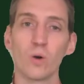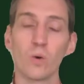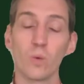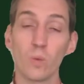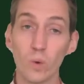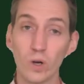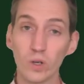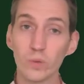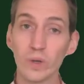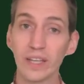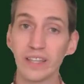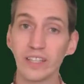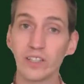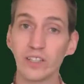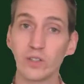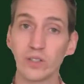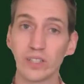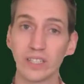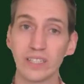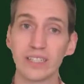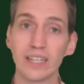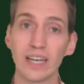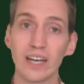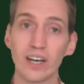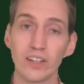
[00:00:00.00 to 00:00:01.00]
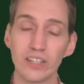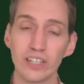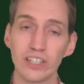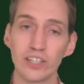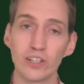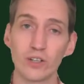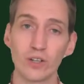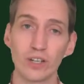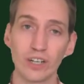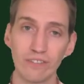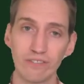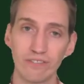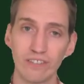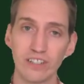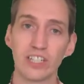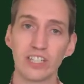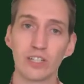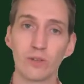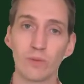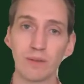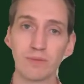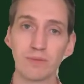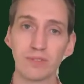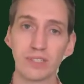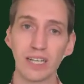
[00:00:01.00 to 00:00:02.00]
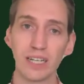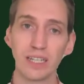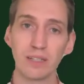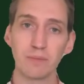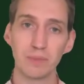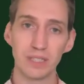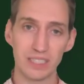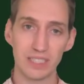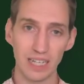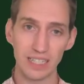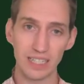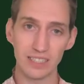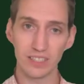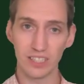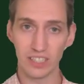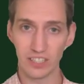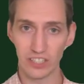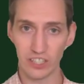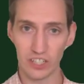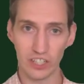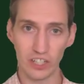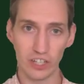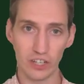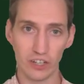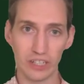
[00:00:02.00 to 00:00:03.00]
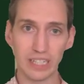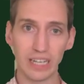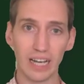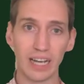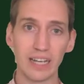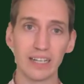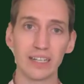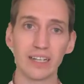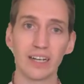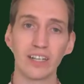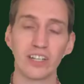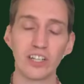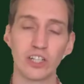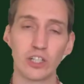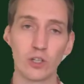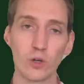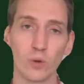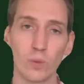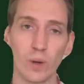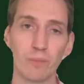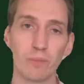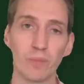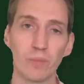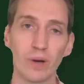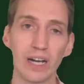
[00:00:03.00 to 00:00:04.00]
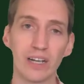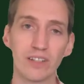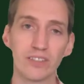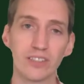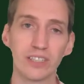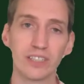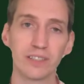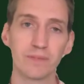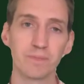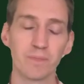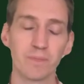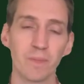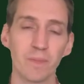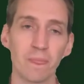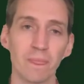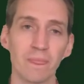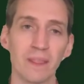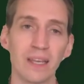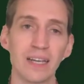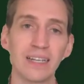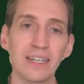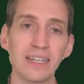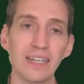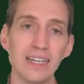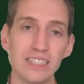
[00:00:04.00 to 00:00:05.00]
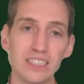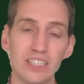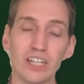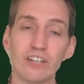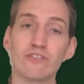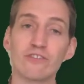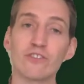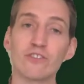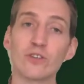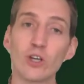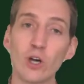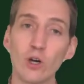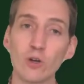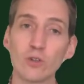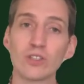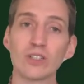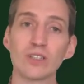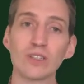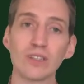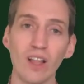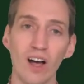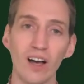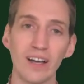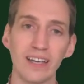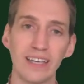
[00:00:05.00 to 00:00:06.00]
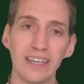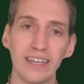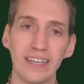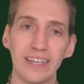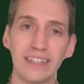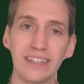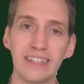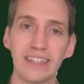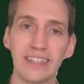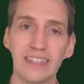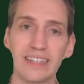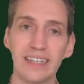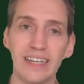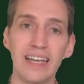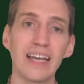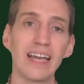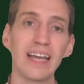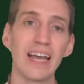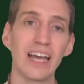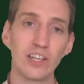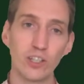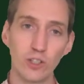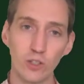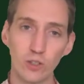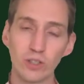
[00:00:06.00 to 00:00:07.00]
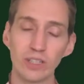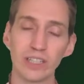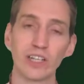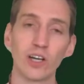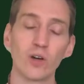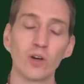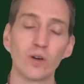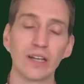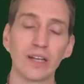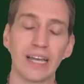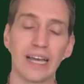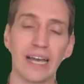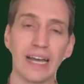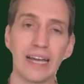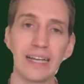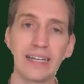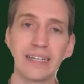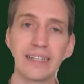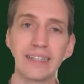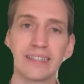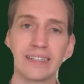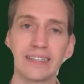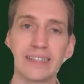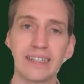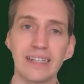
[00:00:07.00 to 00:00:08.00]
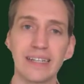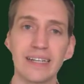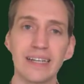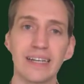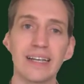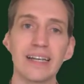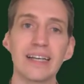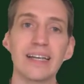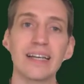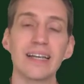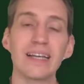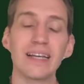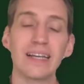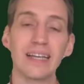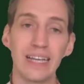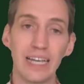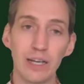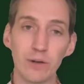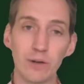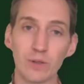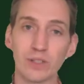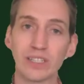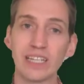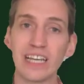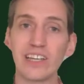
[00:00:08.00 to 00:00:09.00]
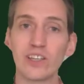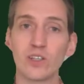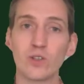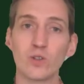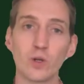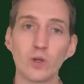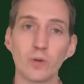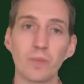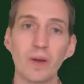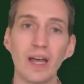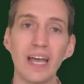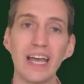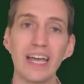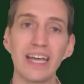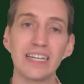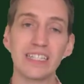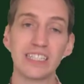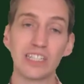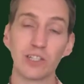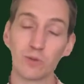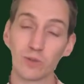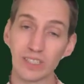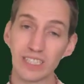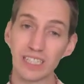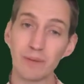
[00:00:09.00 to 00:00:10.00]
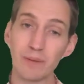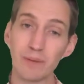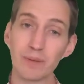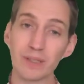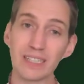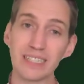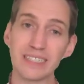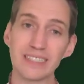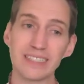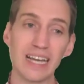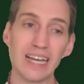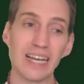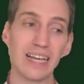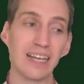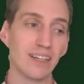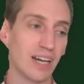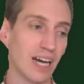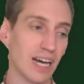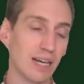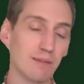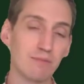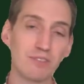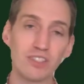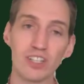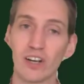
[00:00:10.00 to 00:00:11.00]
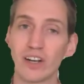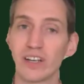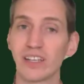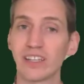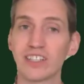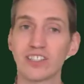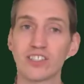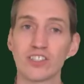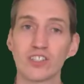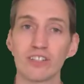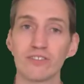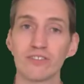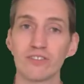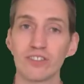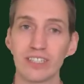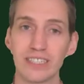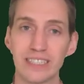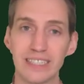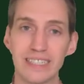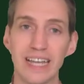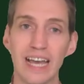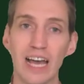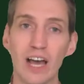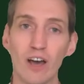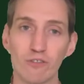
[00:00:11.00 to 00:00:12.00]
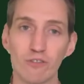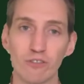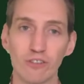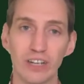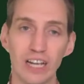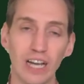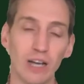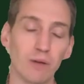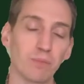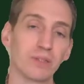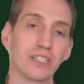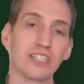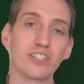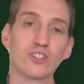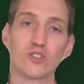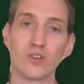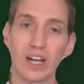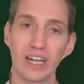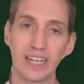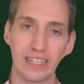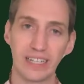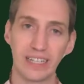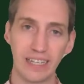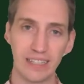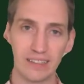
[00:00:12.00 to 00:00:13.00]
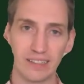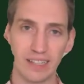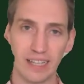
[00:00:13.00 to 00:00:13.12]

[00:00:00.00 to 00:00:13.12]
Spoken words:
One way that you can tell that you're at a phishing website, besides the security icon in your web browser, is that if you go to log in and you click OK, it will take you to a page and it will typically say, "I'm sorry, the server is down for now, please try again